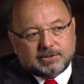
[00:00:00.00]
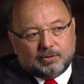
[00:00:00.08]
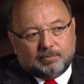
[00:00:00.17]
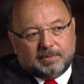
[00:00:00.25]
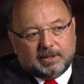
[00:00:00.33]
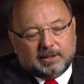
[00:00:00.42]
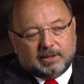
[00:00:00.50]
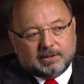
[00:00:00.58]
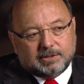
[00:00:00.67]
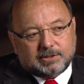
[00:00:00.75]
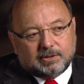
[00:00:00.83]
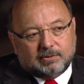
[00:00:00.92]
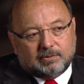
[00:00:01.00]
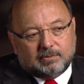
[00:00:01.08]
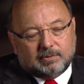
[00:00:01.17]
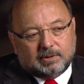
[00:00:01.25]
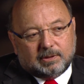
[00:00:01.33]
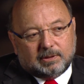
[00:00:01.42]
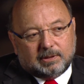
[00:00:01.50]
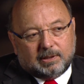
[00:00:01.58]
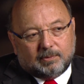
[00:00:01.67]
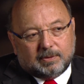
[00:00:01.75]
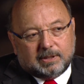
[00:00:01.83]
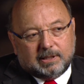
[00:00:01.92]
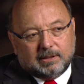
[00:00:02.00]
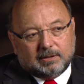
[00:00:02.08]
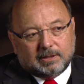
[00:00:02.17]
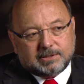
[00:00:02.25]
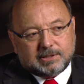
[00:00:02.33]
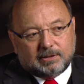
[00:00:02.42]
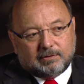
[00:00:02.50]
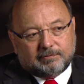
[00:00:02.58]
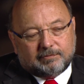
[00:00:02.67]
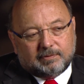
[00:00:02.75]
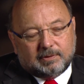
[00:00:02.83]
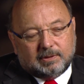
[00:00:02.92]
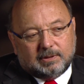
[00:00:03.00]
so big and so that it would heal itself.